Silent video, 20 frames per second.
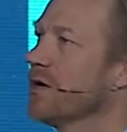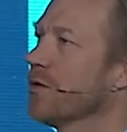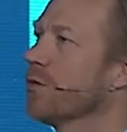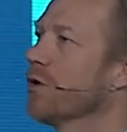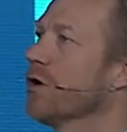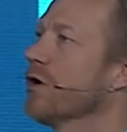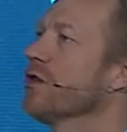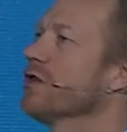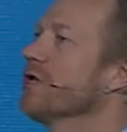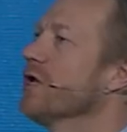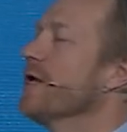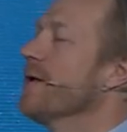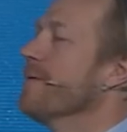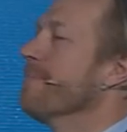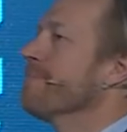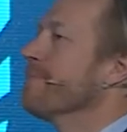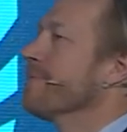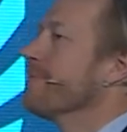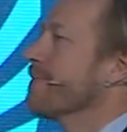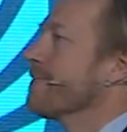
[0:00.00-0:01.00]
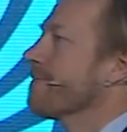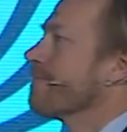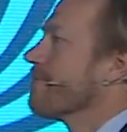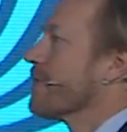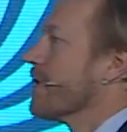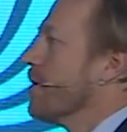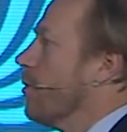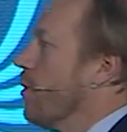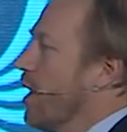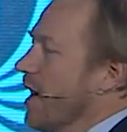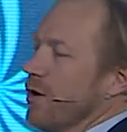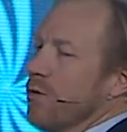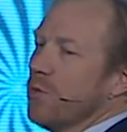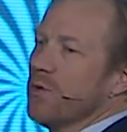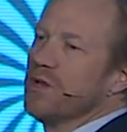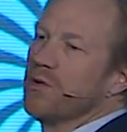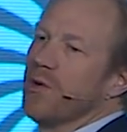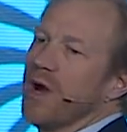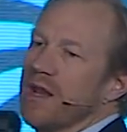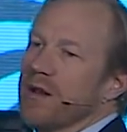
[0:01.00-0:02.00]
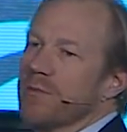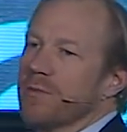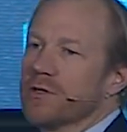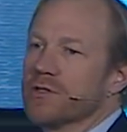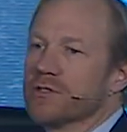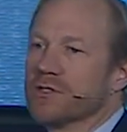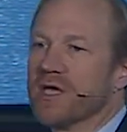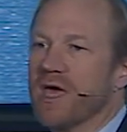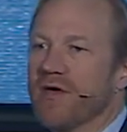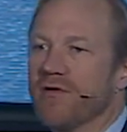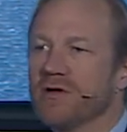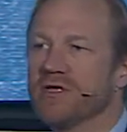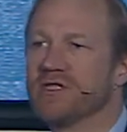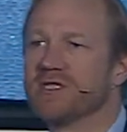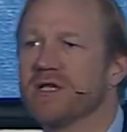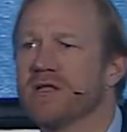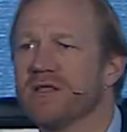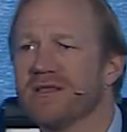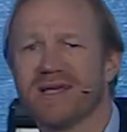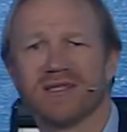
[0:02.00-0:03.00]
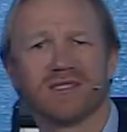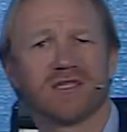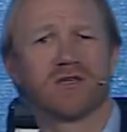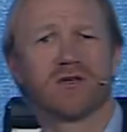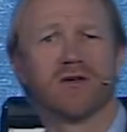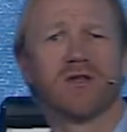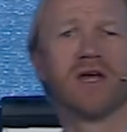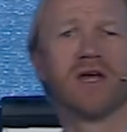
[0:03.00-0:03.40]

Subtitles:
world. Why don't we write a book together? And he said, that's a good